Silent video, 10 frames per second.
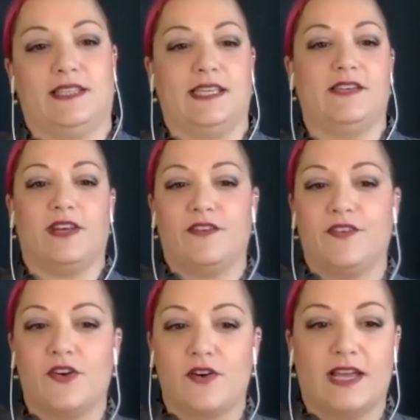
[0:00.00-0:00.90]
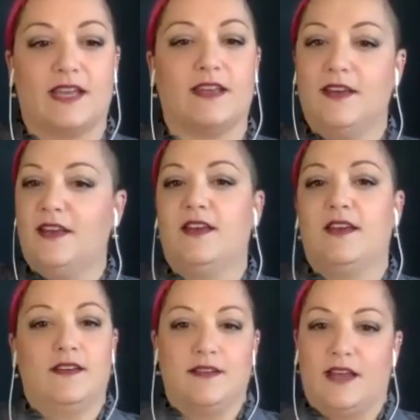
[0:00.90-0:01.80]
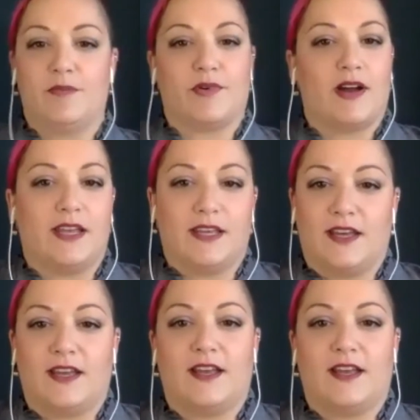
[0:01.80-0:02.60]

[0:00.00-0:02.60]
even if you're like, hey, Brian,